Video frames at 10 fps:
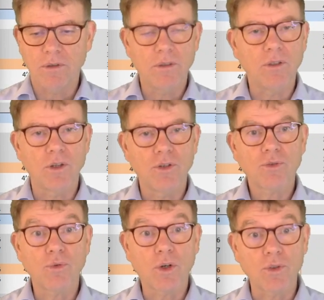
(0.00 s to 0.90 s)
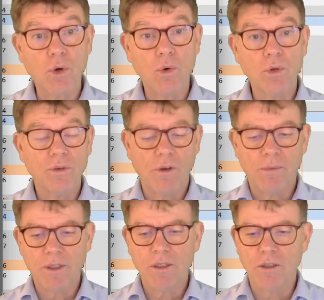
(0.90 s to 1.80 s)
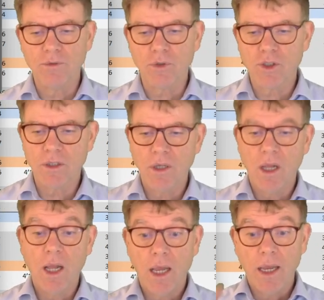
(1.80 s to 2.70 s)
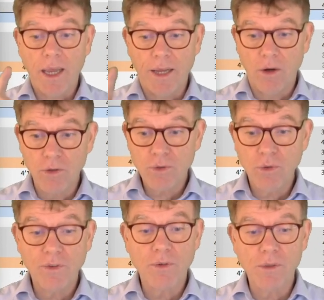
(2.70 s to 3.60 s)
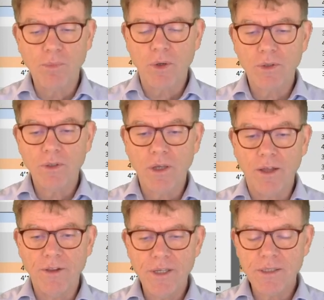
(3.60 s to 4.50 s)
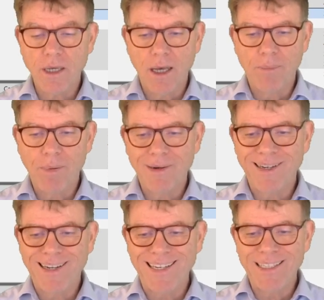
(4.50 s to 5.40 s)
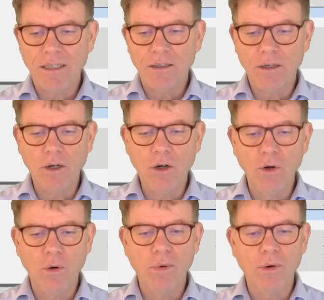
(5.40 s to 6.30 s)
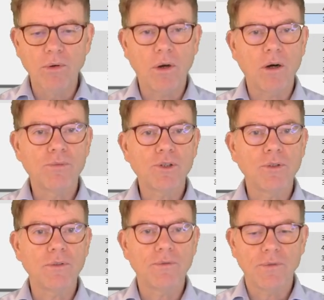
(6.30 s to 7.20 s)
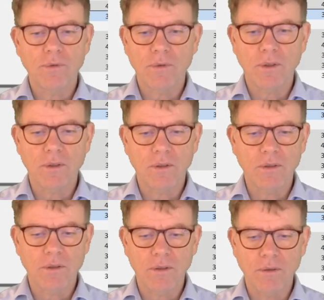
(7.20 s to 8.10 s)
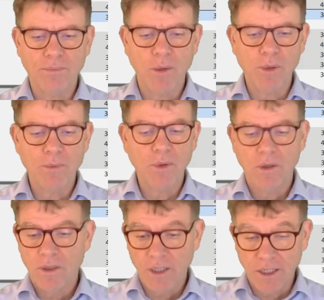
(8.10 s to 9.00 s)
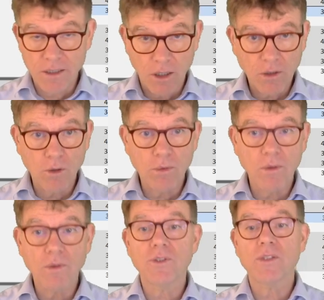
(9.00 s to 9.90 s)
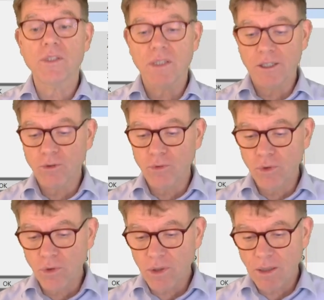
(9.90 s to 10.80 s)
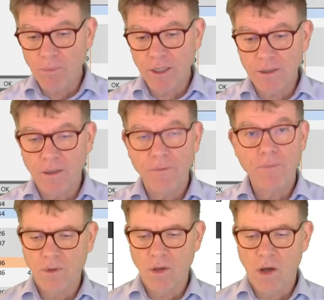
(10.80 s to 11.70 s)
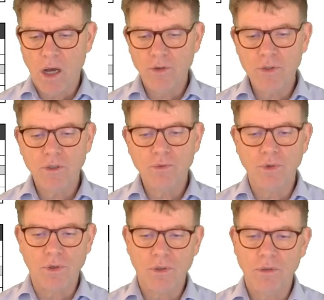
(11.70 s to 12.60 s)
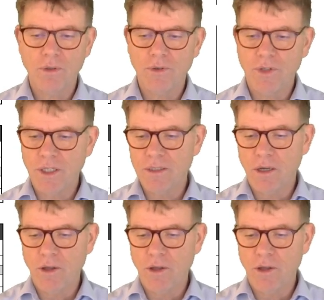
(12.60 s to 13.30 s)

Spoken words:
in order to control the formatting of your sheet. And also very important, this apparently global option pop-up is not global. This is linked to your template. How does it work? There is